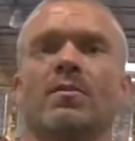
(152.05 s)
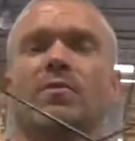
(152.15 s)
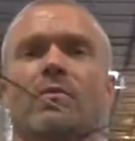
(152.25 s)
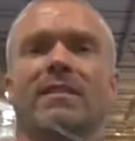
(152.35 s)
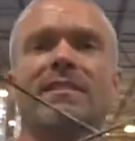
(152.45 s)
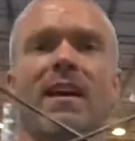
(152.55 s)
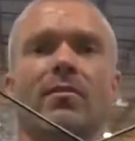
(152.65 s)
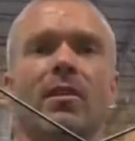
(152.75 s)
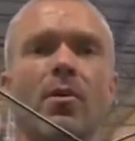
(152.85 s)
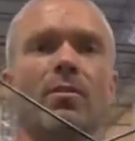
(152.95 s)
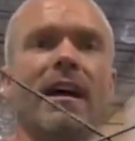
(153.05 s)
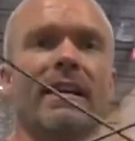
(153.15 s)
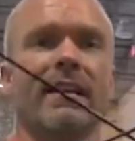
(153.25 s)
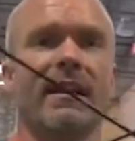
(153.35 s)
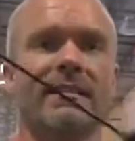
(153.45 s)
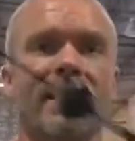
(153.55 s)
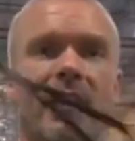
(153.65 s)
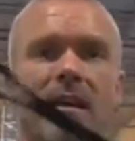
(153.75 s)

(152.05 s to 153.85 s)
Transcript: Don't squeeze down low like this.